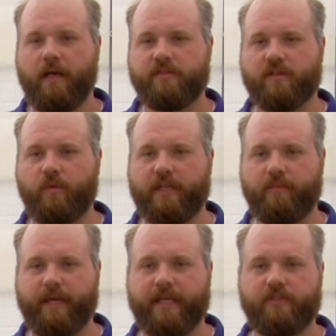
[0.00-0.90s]
So we
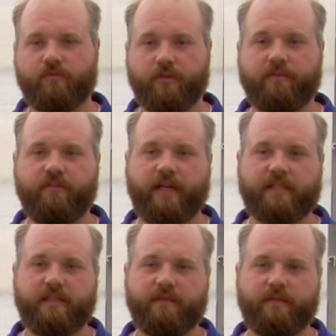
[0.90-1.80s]
can manage root
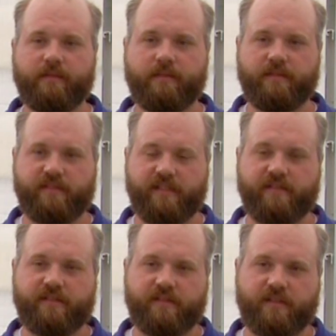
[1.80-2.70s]
infecting
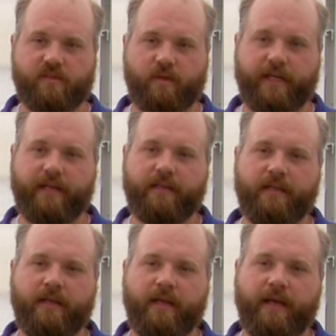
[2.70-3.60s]
diseases this way.
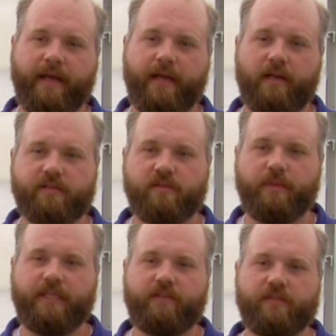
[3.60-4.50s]
And also
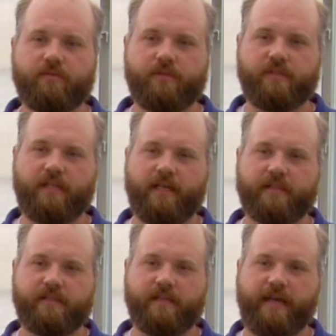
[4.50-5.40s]
many of these
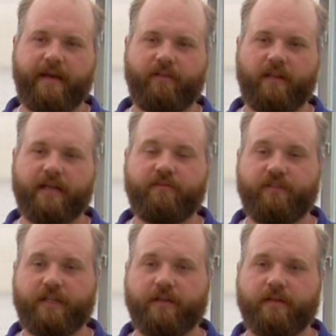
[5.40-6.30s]
rootstocks have a lot of
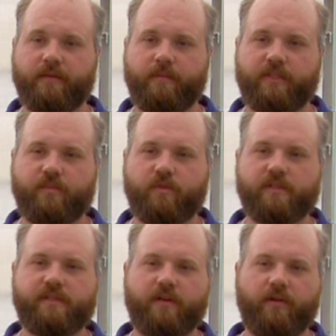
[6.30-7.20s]
vigor, much
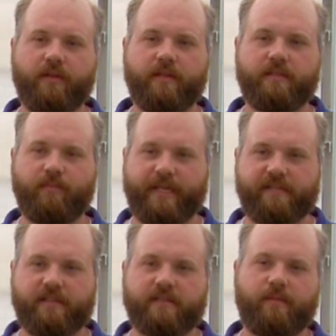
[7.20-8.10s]
more so than the
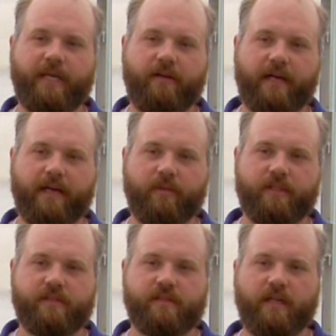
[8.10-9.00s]
domestic tomato
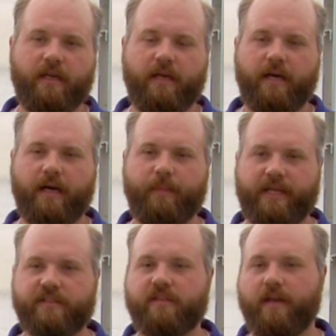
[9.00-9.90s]
hybrids, uh,
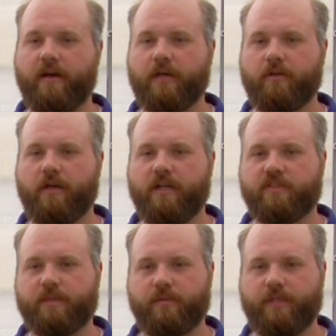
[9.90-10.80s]
because they are a
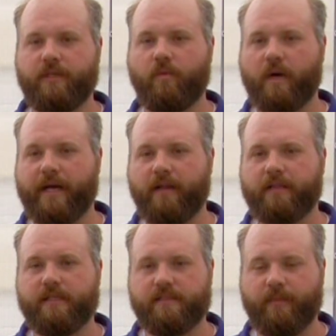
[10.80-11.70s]
cross between a
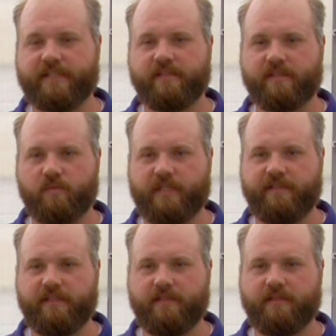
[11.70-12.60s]
wild and a domestic
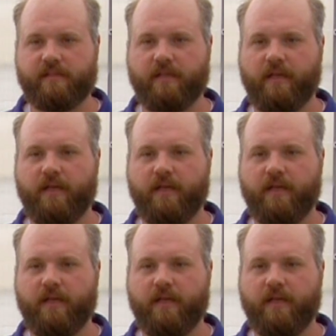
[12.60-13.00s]
species.